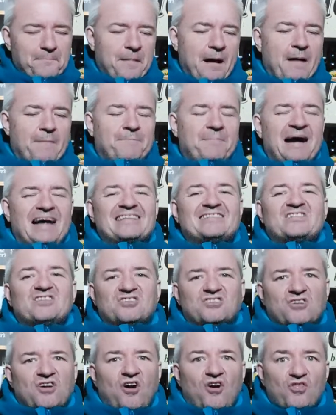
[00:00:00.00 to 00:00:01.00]
a
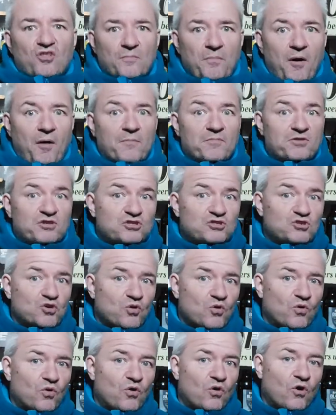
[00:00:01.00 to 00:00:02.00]
batten on the bottom of the
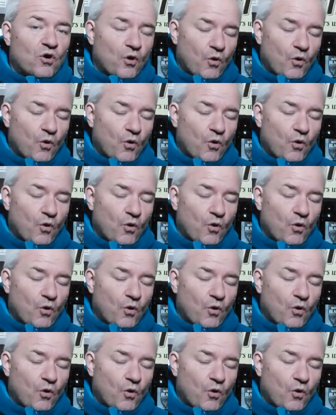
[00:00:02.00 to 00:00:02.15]
door,